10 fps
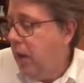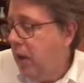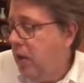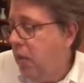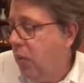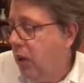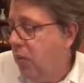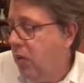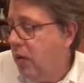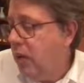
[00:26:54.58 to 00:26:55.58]
And so we're
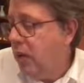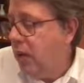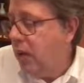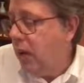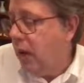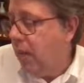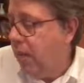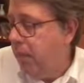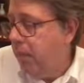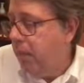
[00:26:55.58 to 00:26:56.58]
interested in
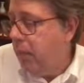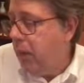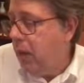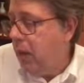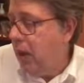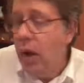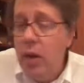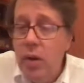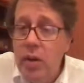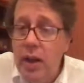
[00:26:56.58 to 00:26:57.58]

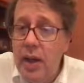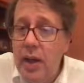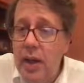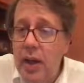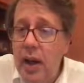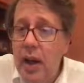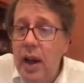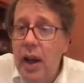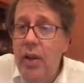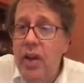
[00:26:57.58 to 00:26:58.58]
understanding
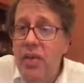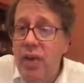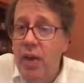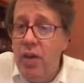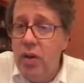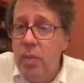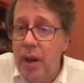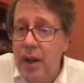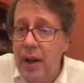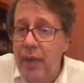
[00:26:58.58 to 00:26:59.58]
how this function
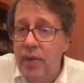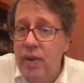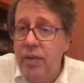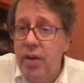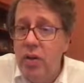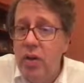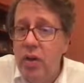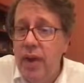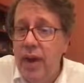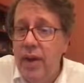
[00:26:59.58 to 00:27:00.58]
behaves as a function
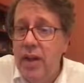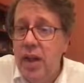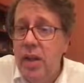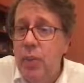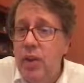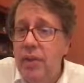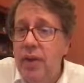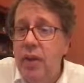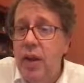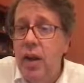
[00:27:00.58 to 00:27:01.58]
of x, and
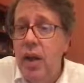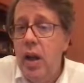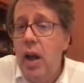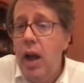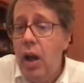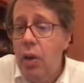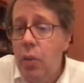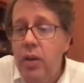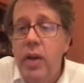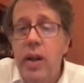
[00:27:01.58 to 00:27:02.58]
specifically how
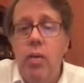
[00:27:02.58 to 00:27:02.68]
quickly it